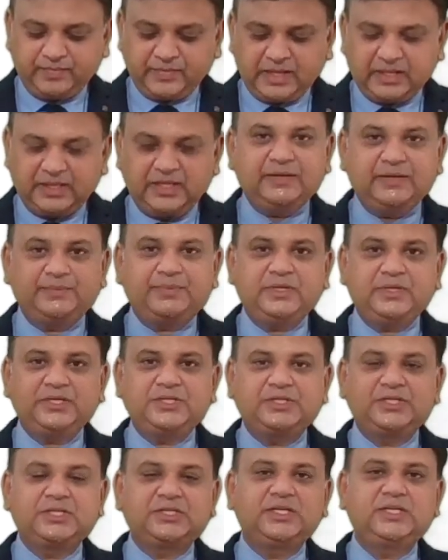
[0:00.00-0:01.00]
the
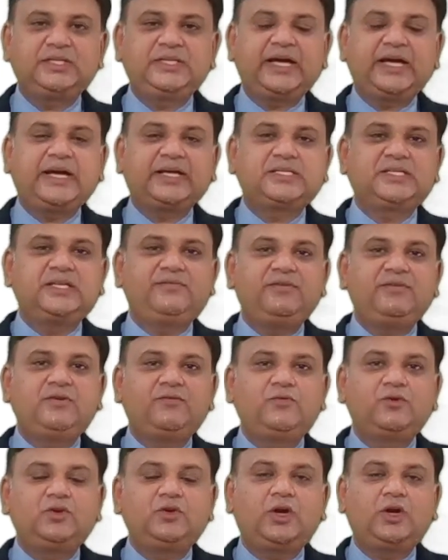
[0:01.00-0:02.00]
depreciation tax saving
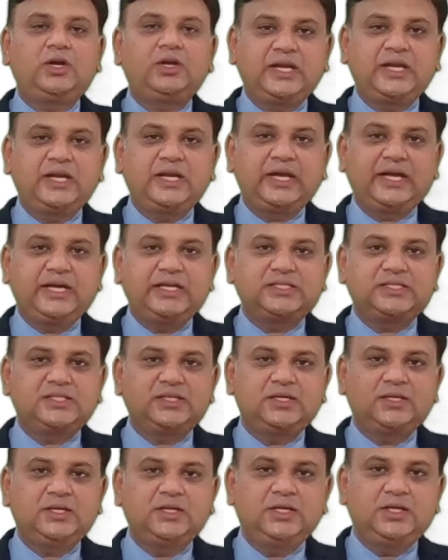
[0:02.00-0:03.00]
would not arise
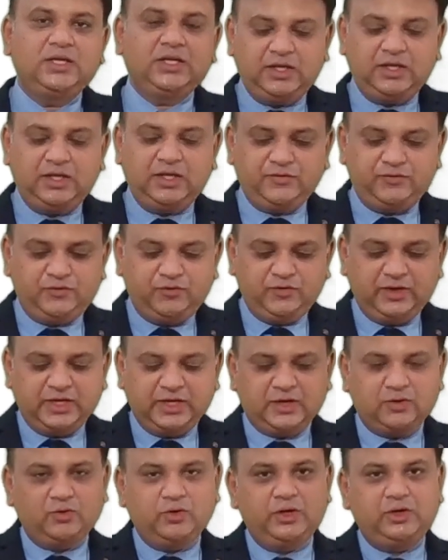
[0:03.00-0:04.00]
if we are
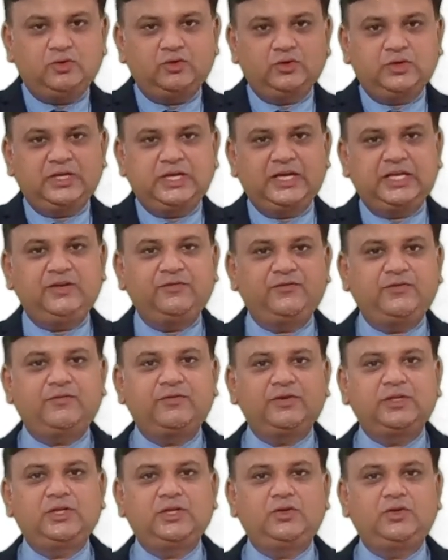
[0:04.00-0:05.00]
going to carry
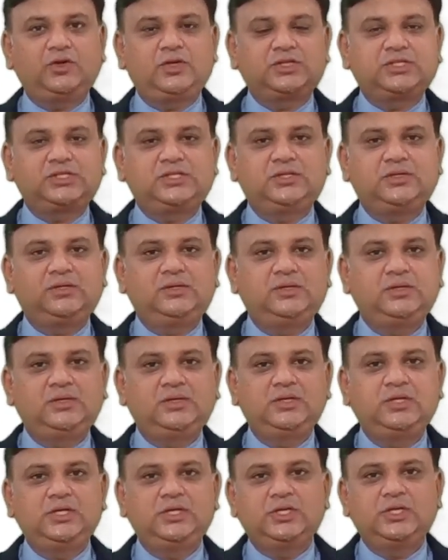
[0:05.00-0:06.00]
forward the loss.
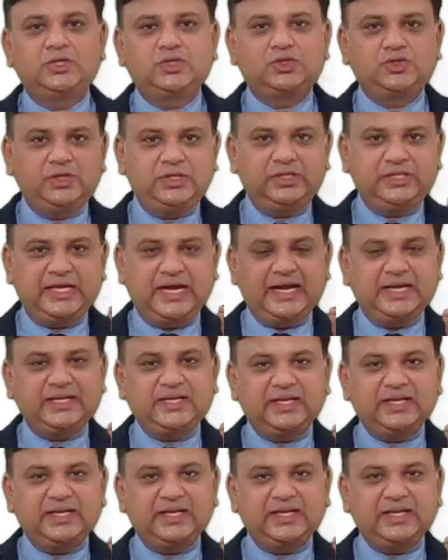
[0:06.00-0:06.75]
So in that